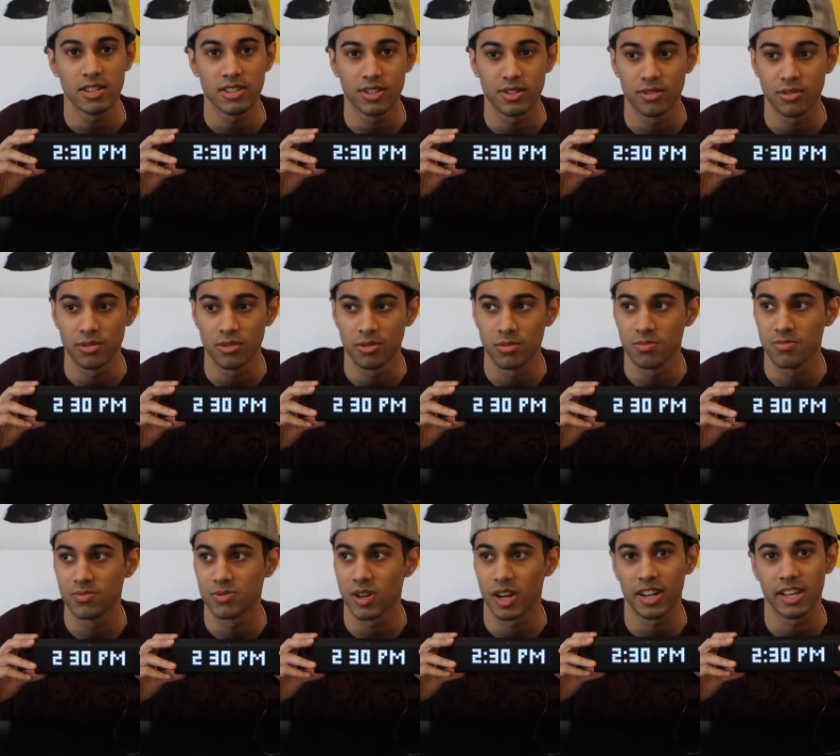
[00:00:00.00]
to
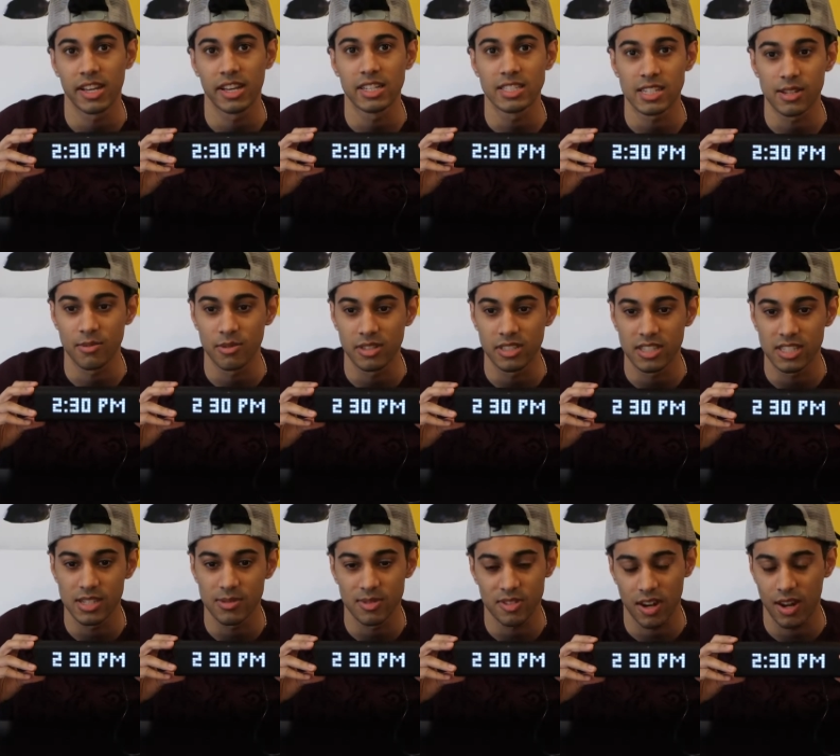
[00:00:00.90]
try to get someone
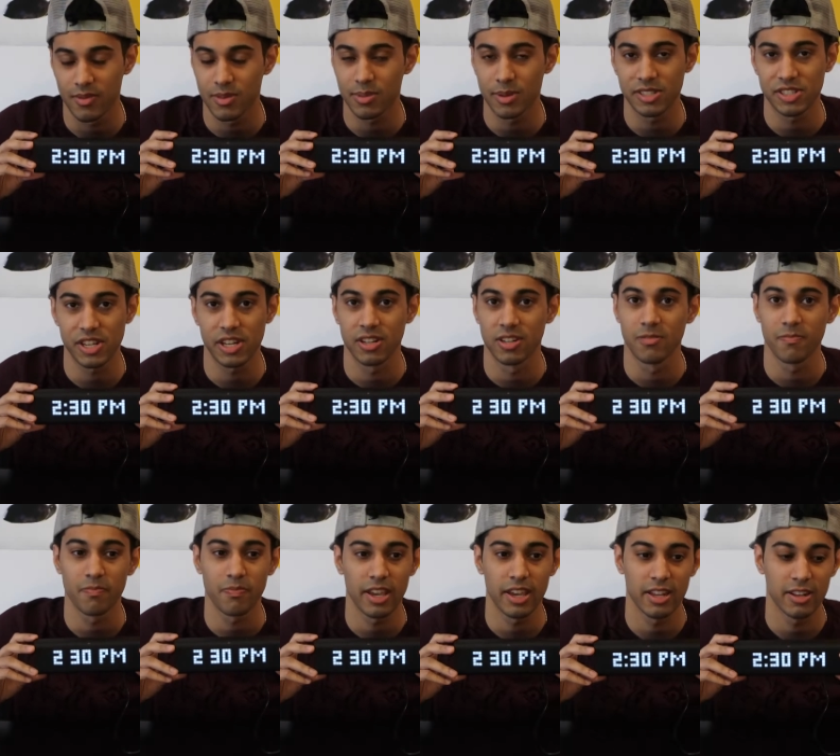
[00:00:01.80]
to subscribe to my channel
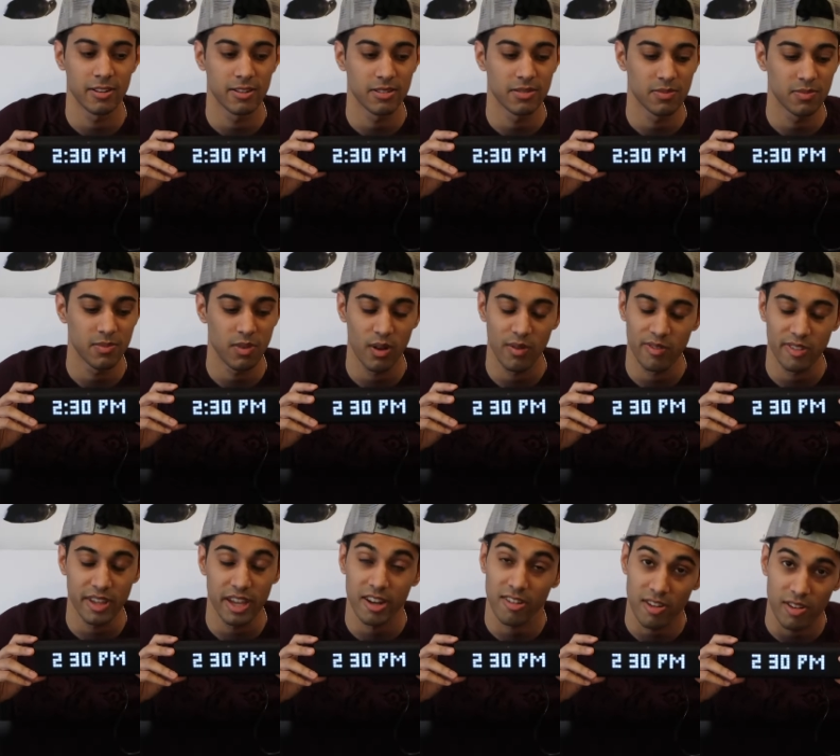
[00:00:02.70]
and
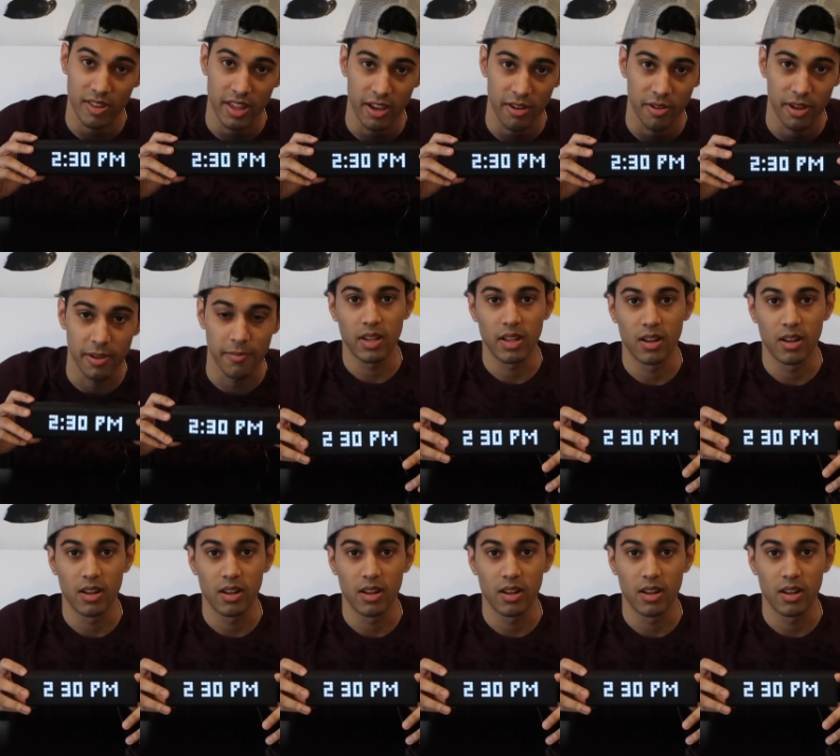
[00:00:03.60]
hopefully I grow that way.